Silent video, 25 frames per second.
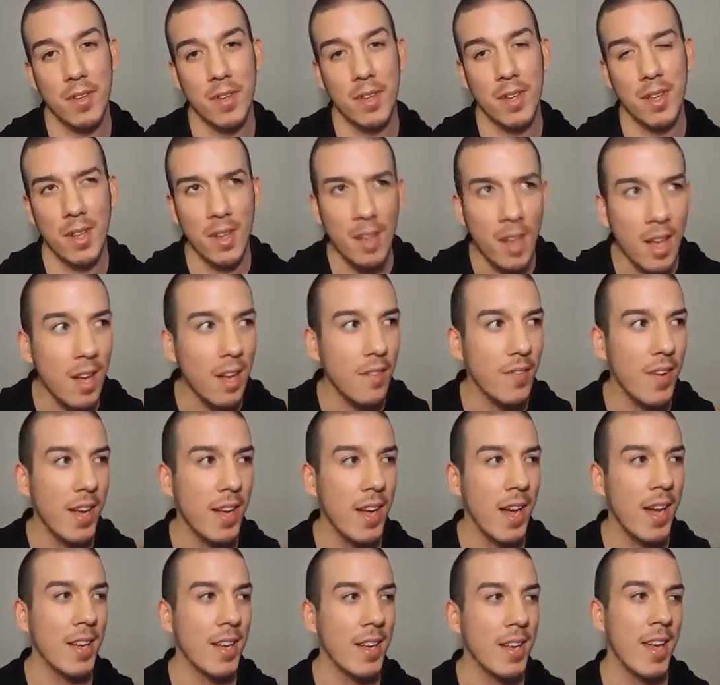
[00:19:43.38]
love
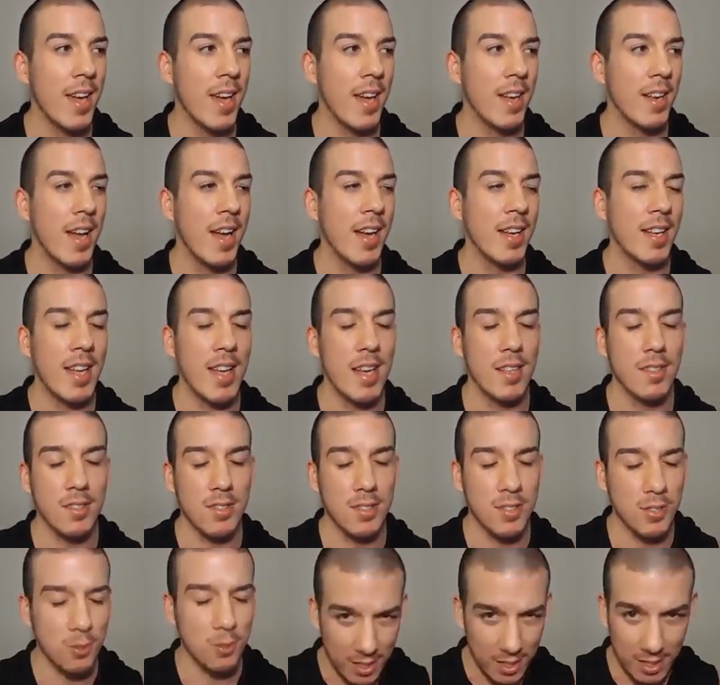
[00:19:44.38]
i, I can't i can't
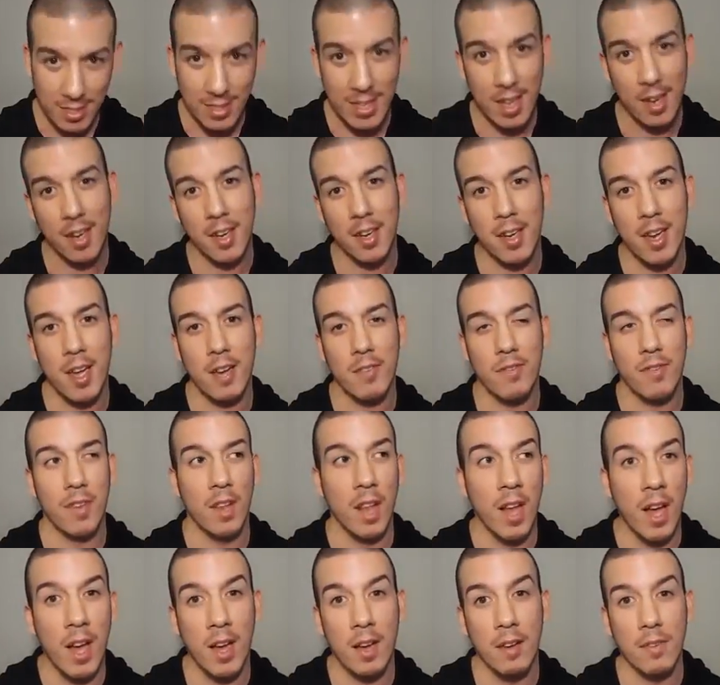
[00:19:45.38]
stress that enough
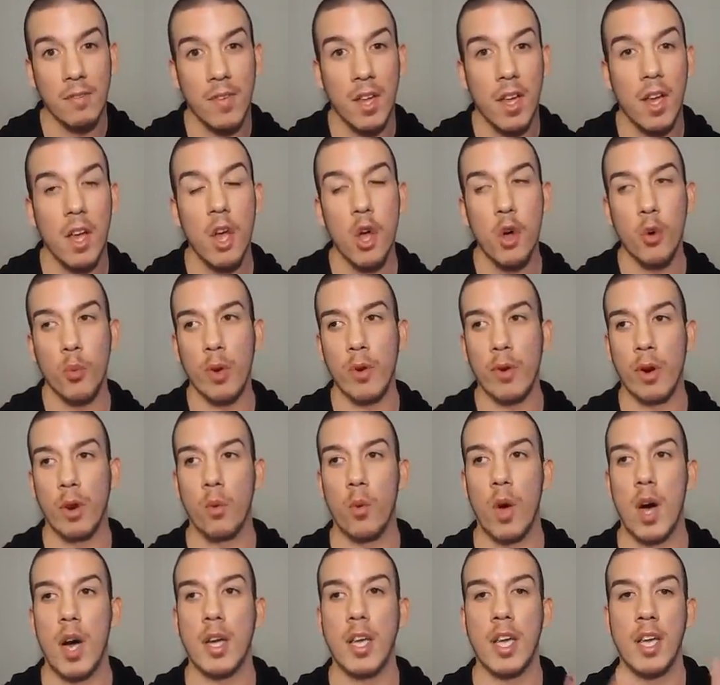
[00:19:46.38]
love we were
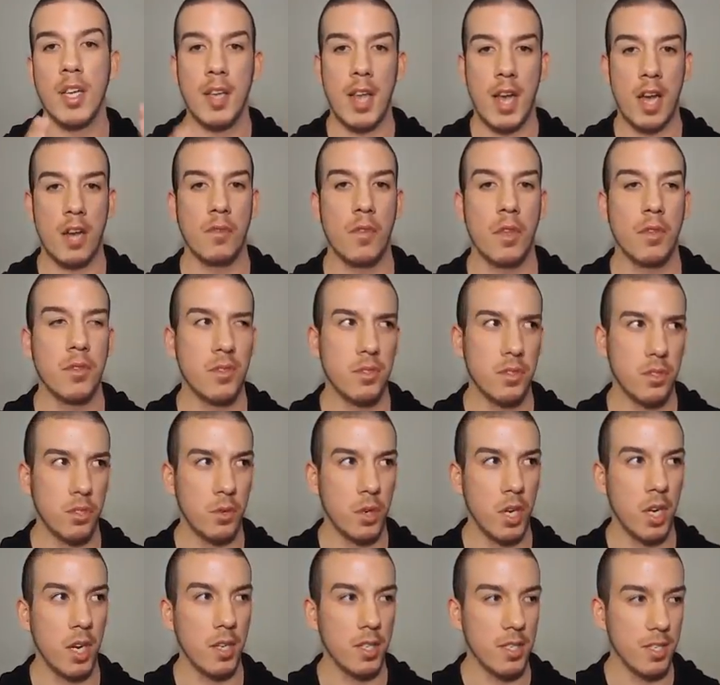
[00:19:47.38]
walking down the
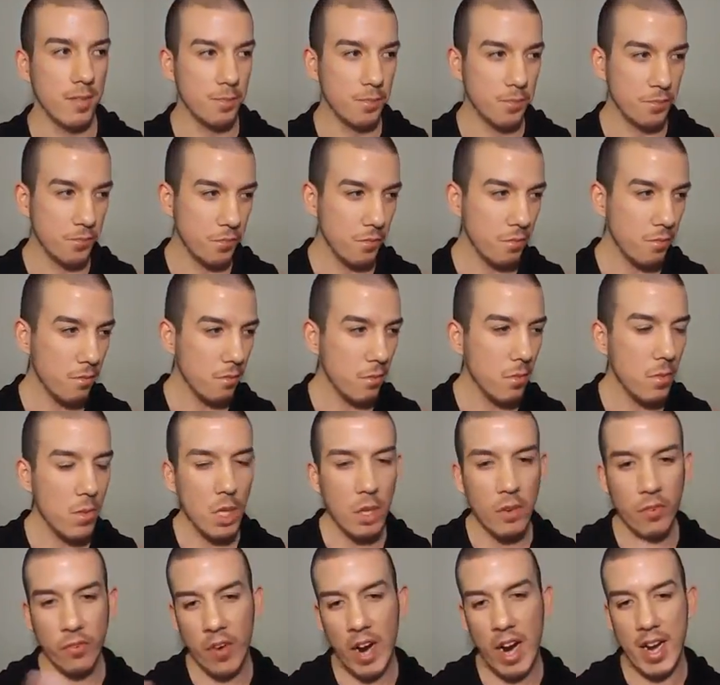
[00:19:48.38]
street
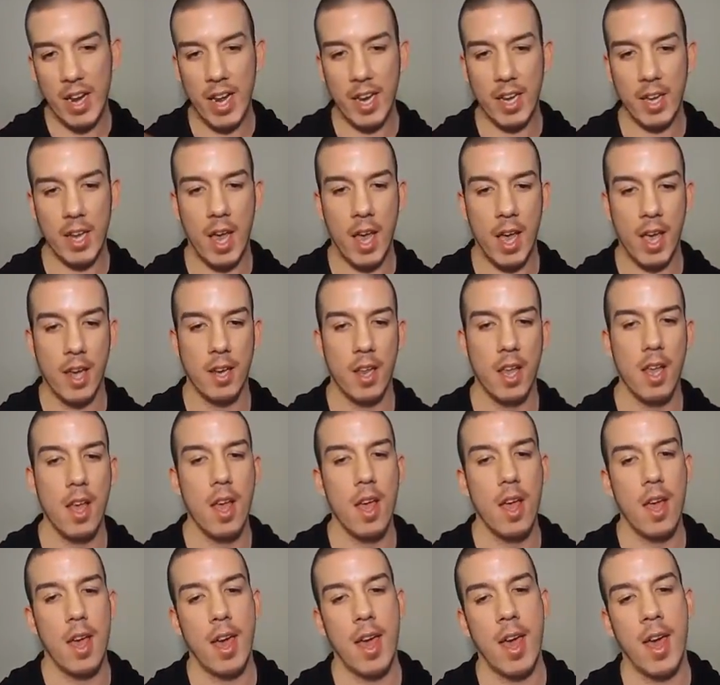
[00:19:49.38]
friday night
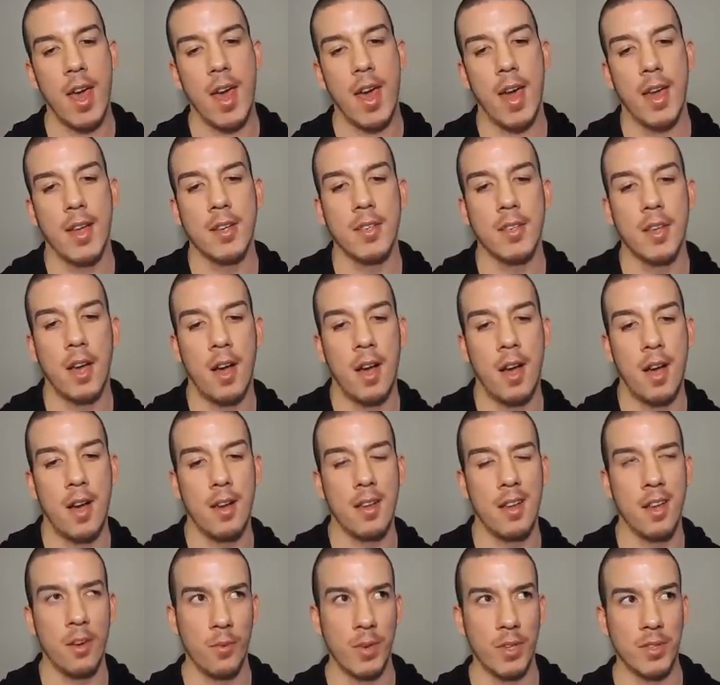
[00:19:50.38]
and
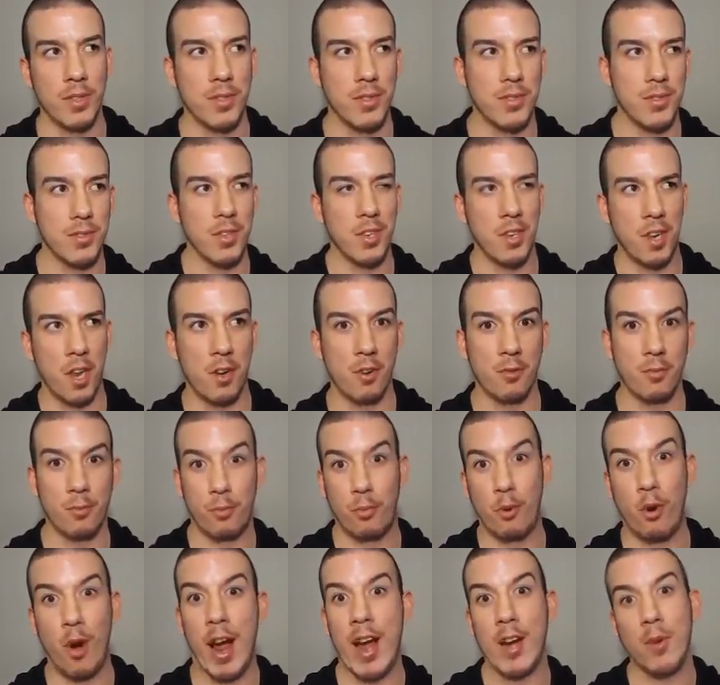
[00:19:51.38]
uh, it was you know
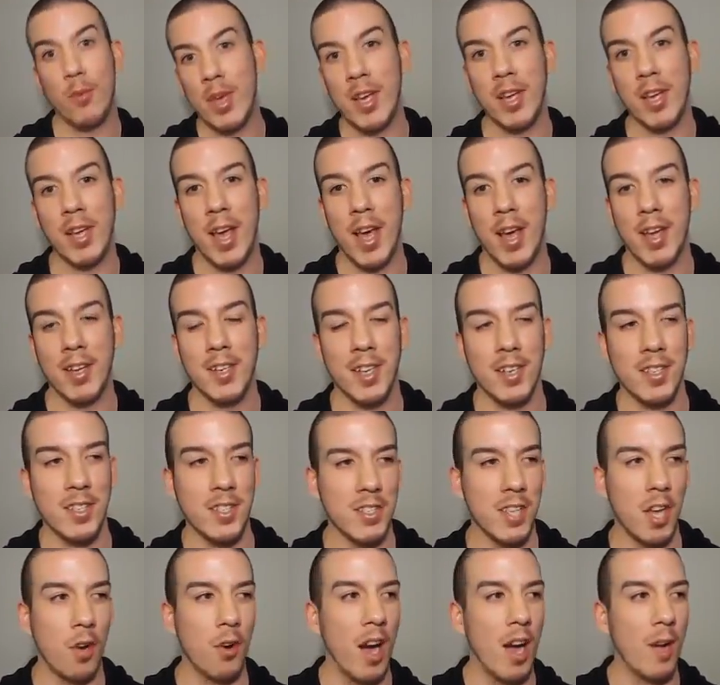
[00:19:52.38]
pride weekend and
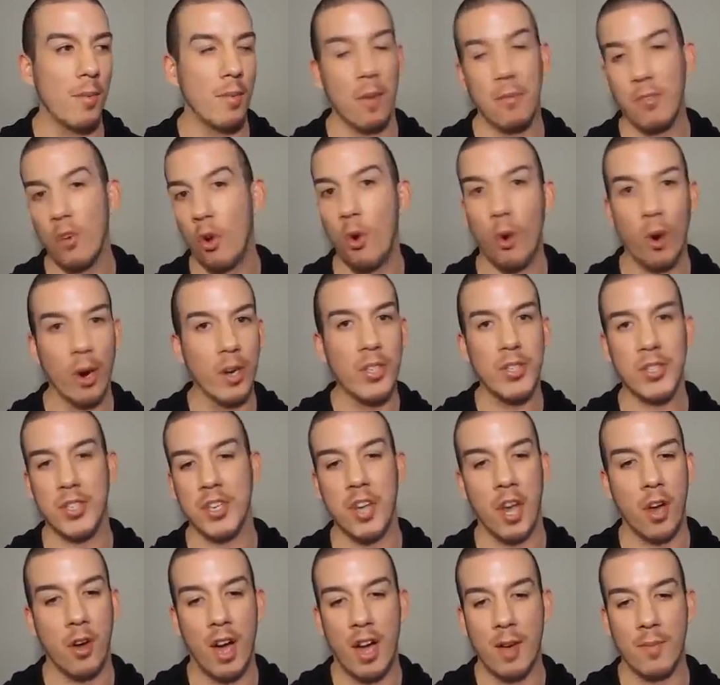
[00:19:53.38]
so i'm of course you
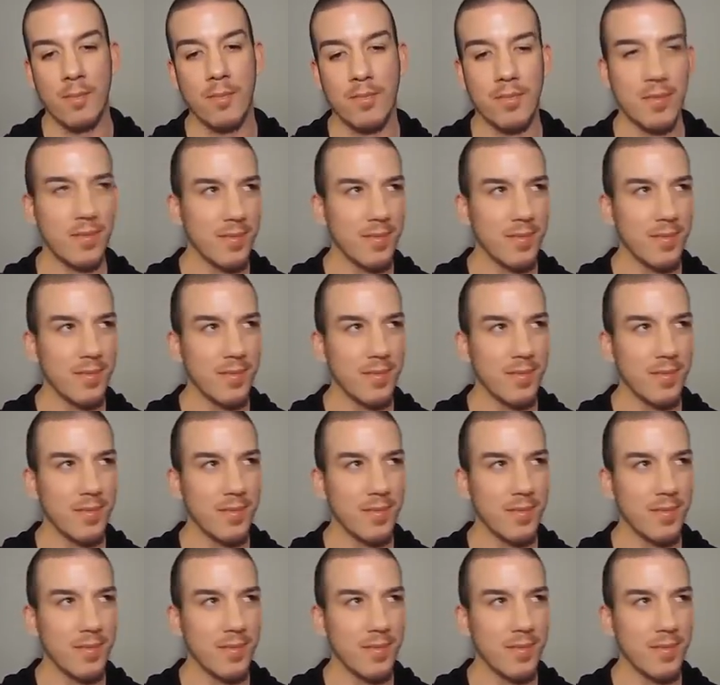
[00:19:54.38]
know i'm